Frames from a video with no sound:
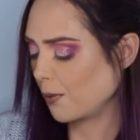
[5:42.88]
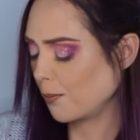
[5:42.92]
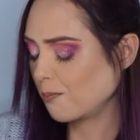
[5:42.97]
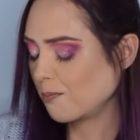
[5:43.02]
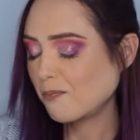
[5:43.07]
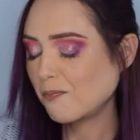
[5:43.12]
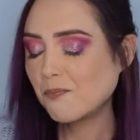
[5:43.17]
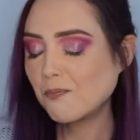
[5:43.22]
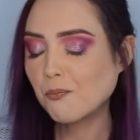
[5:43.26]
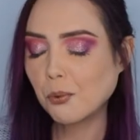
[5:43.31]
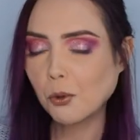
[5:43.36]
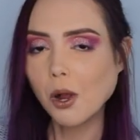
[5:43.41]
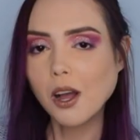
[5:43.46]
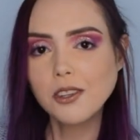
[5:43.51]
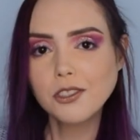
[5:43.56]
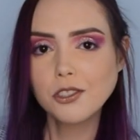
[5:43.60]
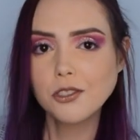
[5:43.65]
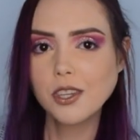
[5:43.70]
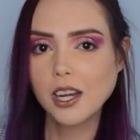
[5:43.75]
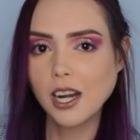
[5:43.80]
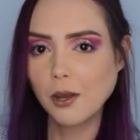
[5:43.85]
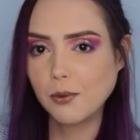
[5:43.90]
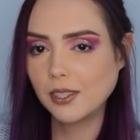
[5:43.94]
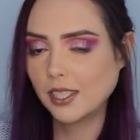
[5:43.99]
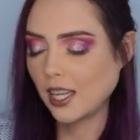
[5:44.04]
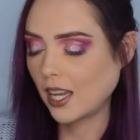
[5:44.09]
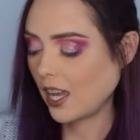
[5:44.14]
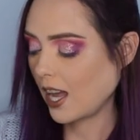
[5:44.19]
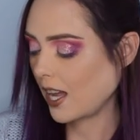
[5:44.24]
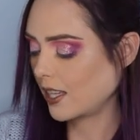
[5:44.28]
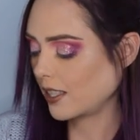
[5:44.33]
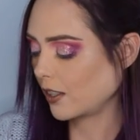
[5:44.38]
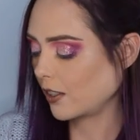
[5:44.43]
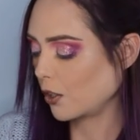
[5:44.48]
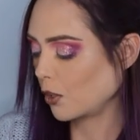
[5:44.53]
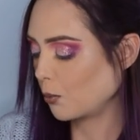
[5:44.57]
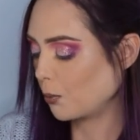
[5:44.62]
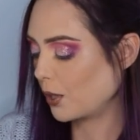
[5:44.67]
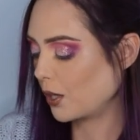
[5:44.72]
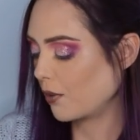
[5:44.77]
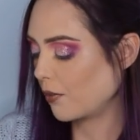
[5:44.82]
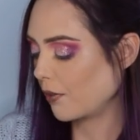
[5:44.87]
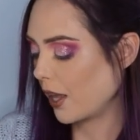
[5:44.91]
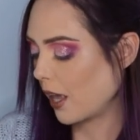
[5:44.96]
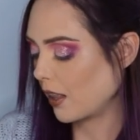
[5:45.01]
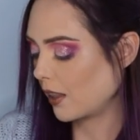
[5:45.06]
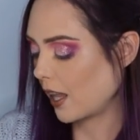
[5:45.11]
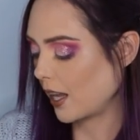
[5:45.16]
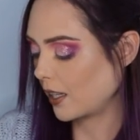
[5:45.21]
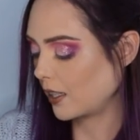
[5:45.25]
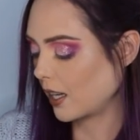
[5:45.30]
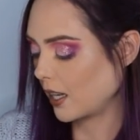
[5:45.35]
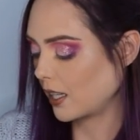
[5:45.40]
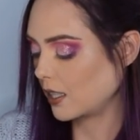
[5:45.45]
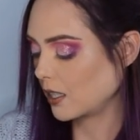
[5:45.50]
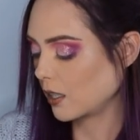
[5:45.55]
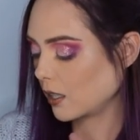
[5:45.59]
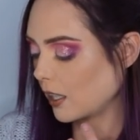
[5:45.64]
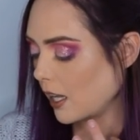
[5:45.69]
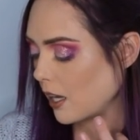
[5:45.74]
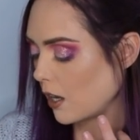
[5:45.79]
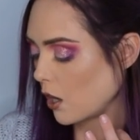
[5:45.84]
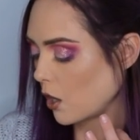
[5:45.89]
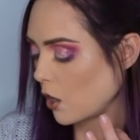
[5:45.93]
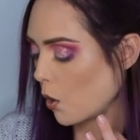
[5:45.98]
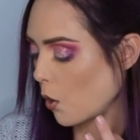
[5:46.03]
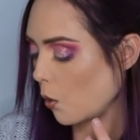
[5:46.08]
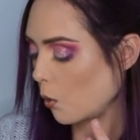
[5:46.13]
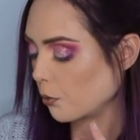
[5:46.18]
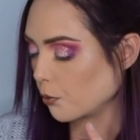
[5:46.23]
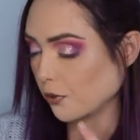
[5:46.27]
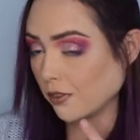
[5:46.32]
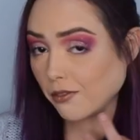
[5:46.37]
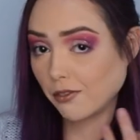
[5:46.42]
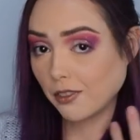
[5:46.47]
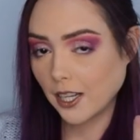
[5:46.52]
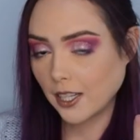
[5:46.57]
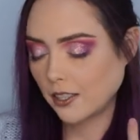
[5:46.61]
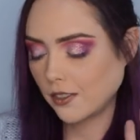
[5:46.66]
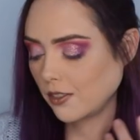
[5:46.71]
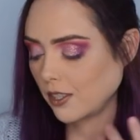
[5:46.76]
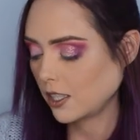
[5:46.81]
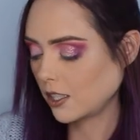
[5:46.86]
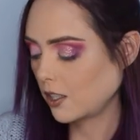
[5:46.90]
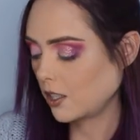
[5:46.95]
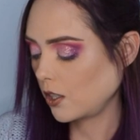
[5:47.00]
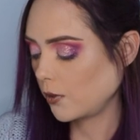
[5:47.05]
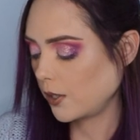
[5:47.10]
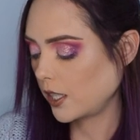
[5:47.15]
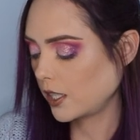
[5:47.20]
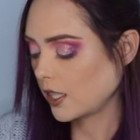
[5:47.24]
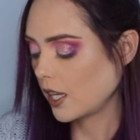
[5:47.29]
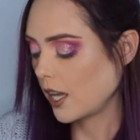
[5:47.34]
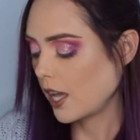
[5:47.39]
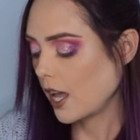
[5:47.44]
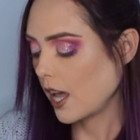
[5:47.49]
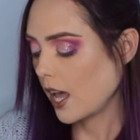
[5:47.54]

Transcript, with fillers: a bronzer that I would say has a little bit of a like nice like gold reflectiveness to it